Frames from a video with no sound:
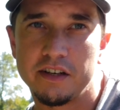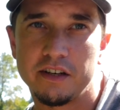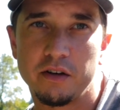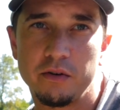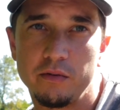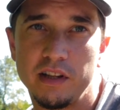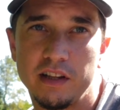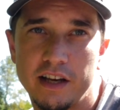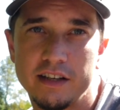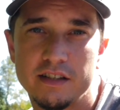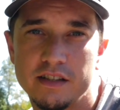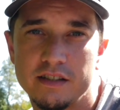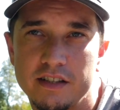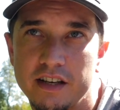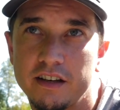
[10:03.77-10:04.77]
you know, we like
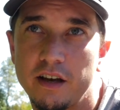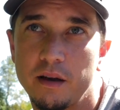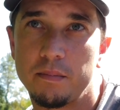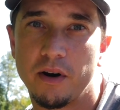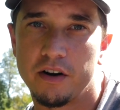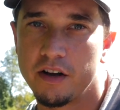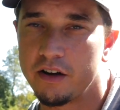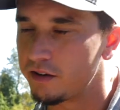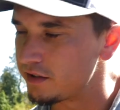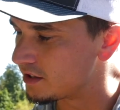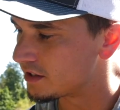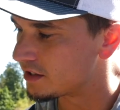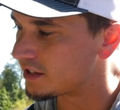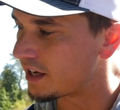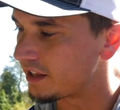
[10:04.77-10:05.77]
to stick up our nose
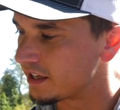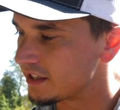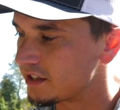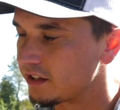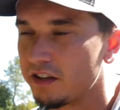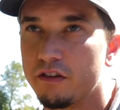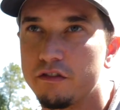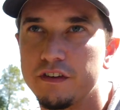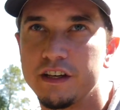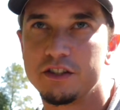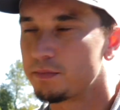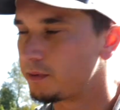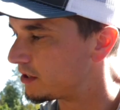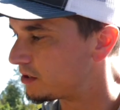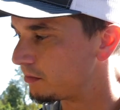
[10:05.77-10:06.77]
and say that's a little
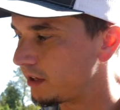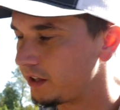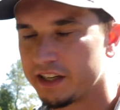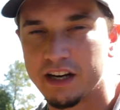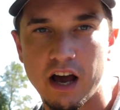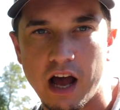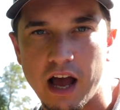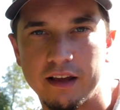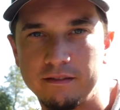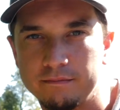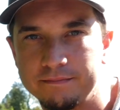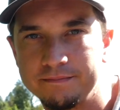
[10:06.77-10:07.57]
fish, but it's really not.